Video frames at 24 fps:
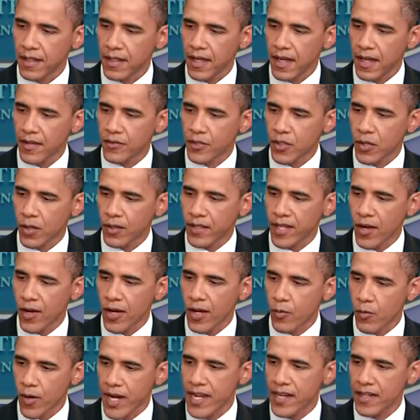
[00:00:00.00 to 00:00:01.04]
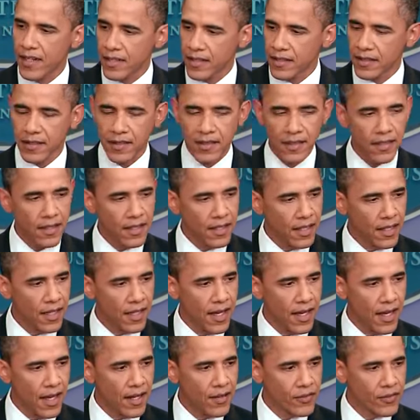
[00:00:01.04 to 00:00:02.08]
I've told Harry Reid,
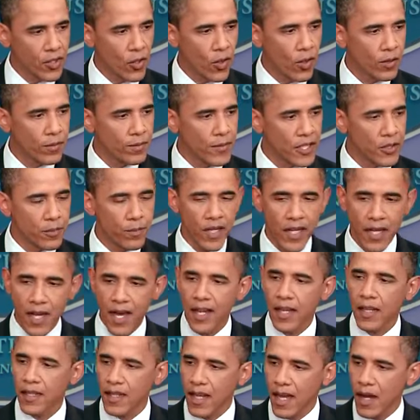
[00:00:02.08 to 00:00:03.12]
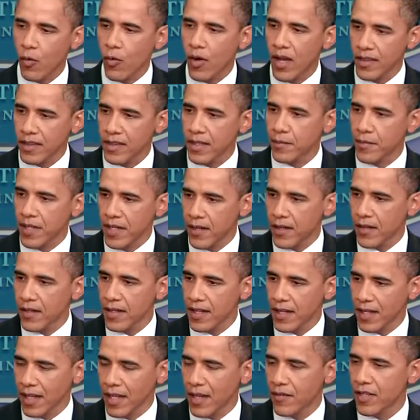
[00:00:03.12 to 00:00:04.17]
and have told Mitch McConnell, I want them here
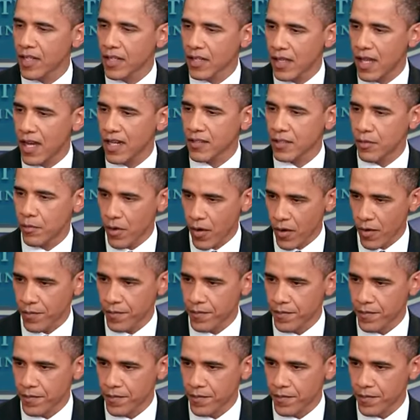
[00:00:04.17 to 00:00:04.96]
at 11 o'clock tomorrow.